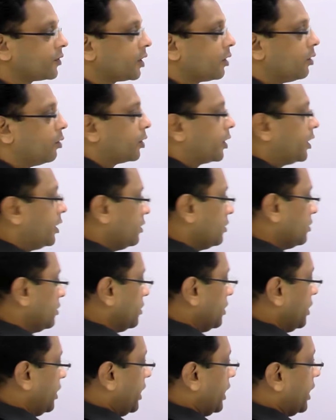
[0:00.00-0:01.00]
Okay,
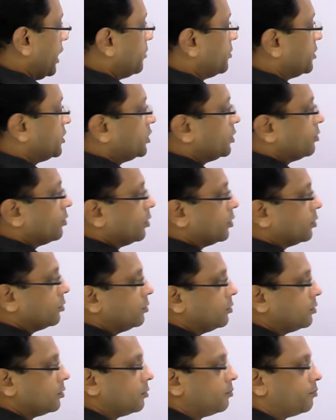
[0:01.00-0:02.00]
m is equal
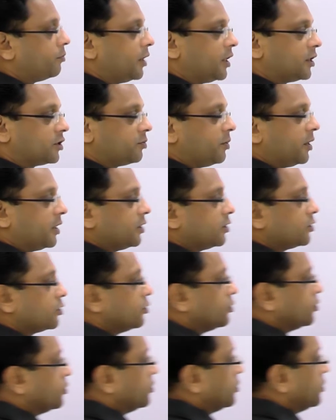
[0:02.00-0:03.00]
to plus minus
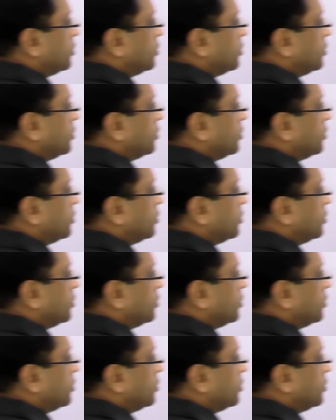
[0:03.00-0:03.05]
two.